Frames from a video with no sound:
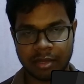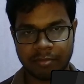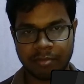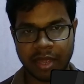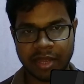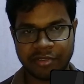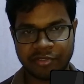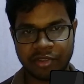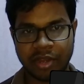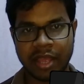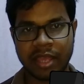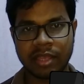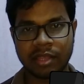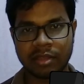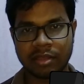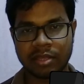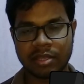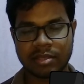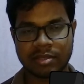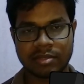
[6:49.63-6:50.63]
by
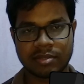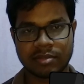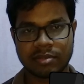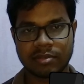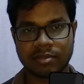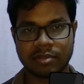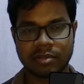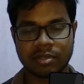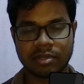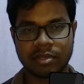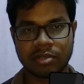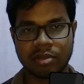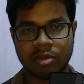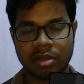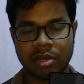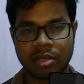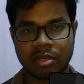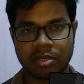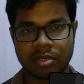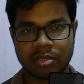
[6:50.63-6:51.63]
trying this
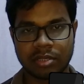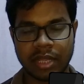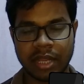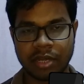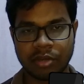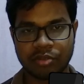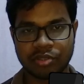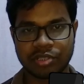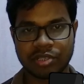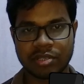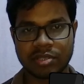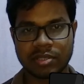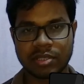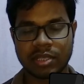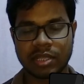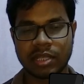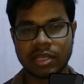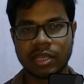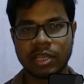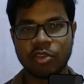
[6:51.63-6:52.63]
all 10
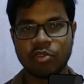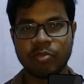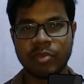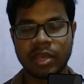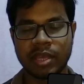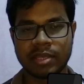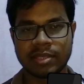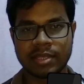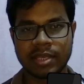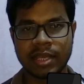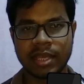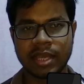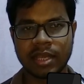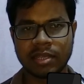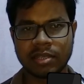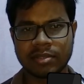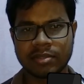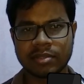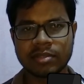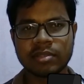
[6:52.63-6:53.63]
questions, you may easily
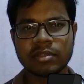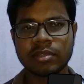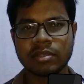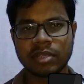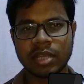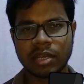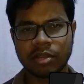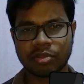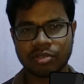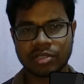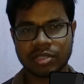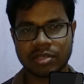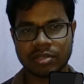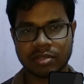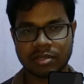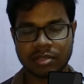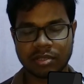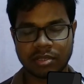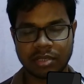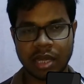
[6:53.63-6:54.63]
get 10
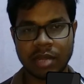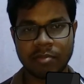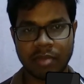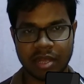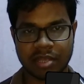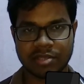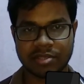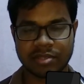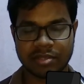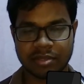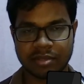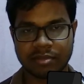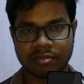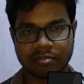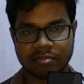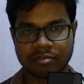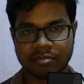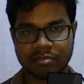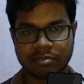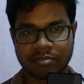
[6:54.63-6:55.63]
questions, 10 marks,
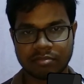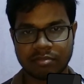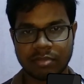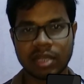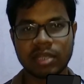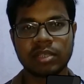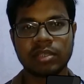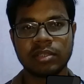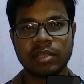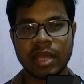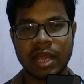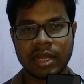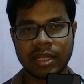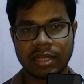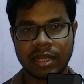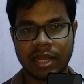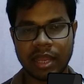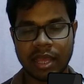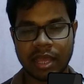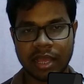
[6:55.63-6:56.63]
but
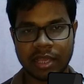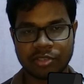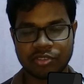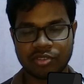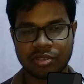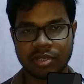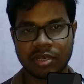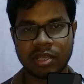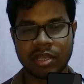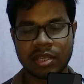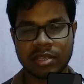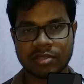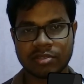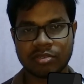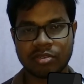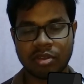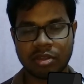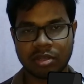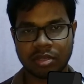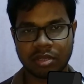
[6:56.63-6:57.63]
that actually is
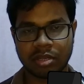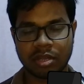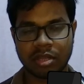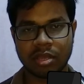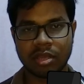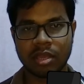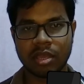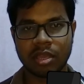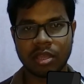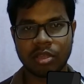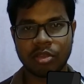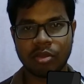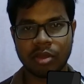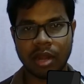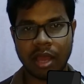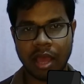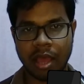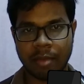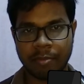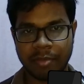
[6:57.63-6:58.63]
not
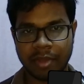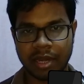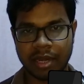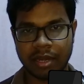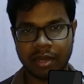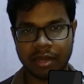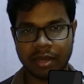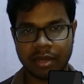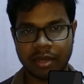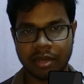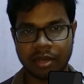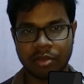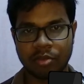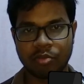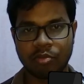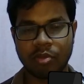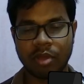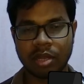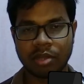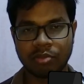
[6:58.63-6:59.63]
gonna happen.
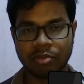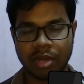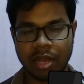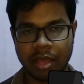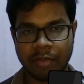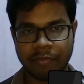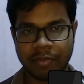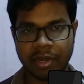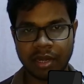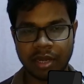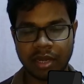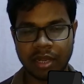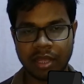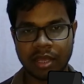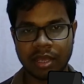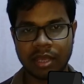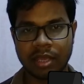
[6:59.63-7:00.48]
What will happen